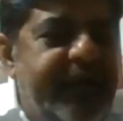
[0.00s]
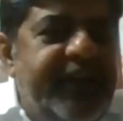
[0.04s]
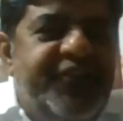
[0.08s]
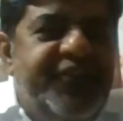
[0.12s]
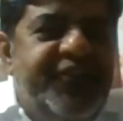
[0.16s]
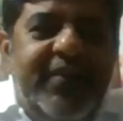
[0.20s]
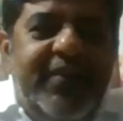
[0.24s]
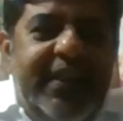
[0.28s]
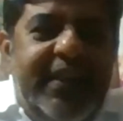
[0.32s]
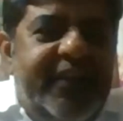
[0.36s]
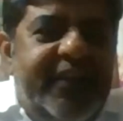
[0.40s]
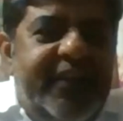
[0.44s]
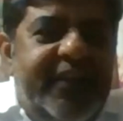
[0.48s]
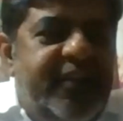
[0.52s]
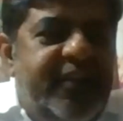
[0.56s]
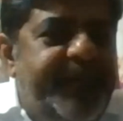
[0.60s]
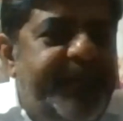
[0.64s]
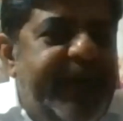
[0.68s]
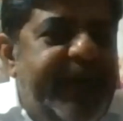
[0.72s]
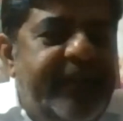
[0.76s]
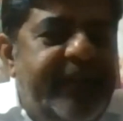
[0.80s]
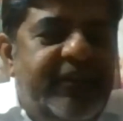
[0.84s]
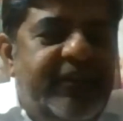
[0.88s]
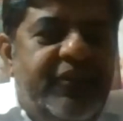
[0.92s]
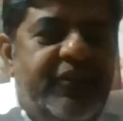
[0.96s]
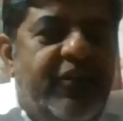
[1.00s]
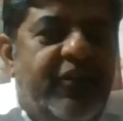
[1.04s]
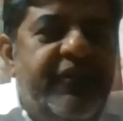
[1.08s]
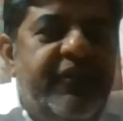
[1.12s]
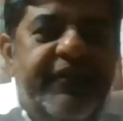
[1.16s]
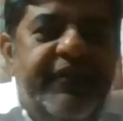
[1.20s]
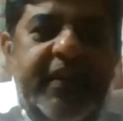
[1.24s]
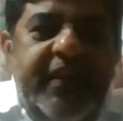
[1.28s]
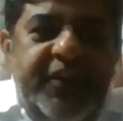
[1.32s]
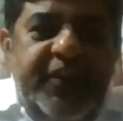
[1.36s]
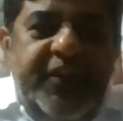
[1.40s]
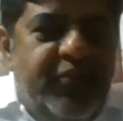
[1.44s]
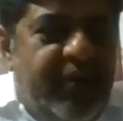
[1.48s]
It really depends on
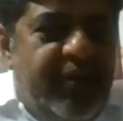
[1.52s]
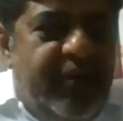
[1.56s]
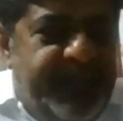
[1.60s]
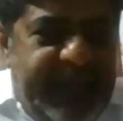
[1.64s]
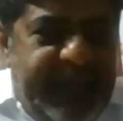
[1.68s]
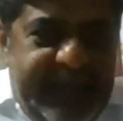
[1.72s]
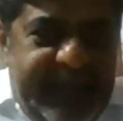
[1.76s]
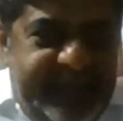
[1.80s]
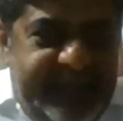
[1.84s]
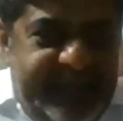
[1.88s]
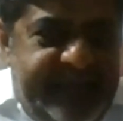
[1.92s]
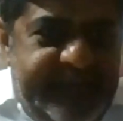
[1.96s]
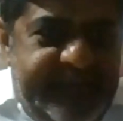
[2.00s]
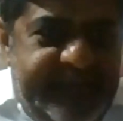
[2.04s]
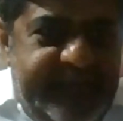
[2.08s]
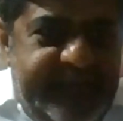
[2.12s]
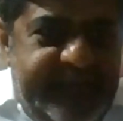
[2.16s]
where you are based.